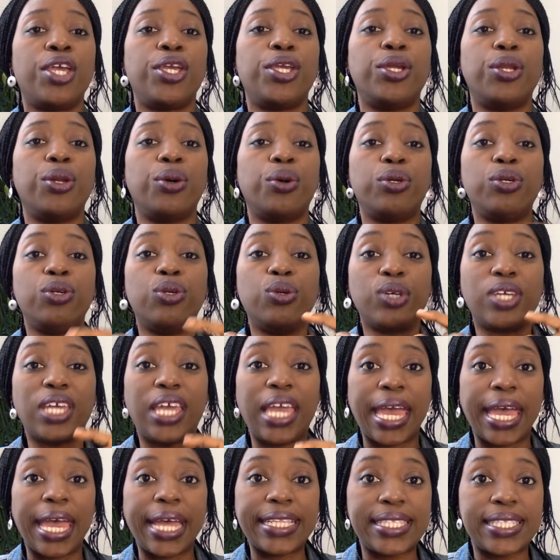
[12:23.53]
You
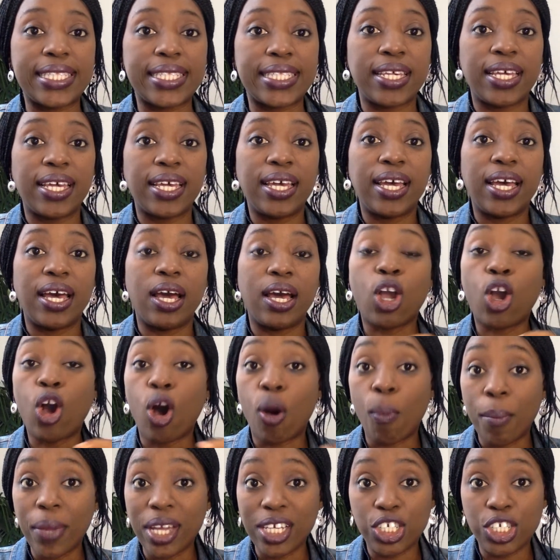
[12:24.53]
get a
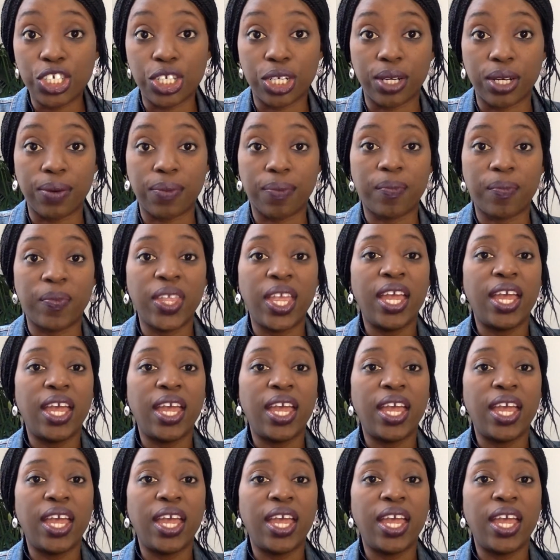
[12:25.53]
commission.